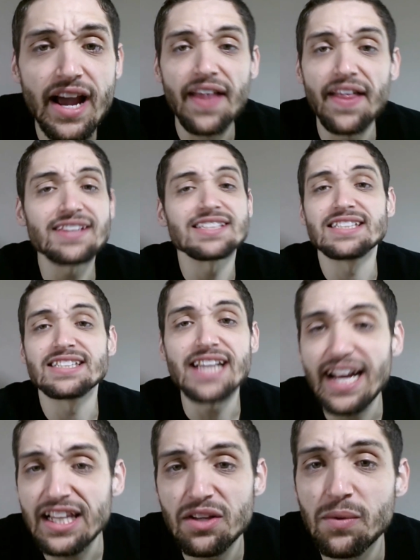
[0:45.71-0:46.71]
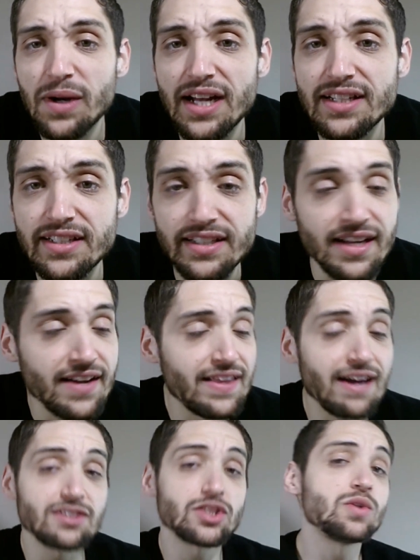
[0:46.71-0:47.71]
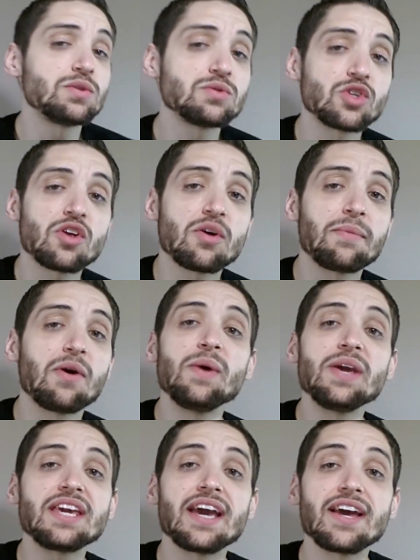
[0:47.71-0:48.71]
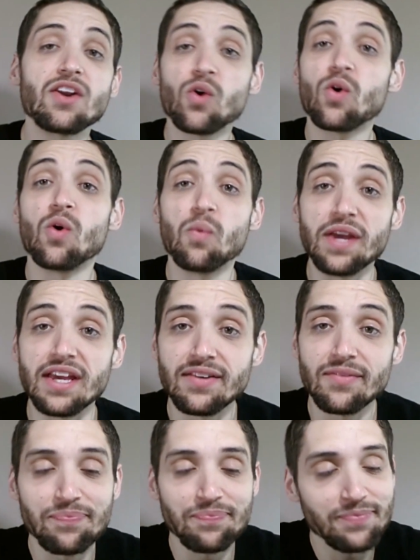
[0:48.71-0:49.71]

And that's exactly what I did. Now I told you it was either gonna be a weekend or a week.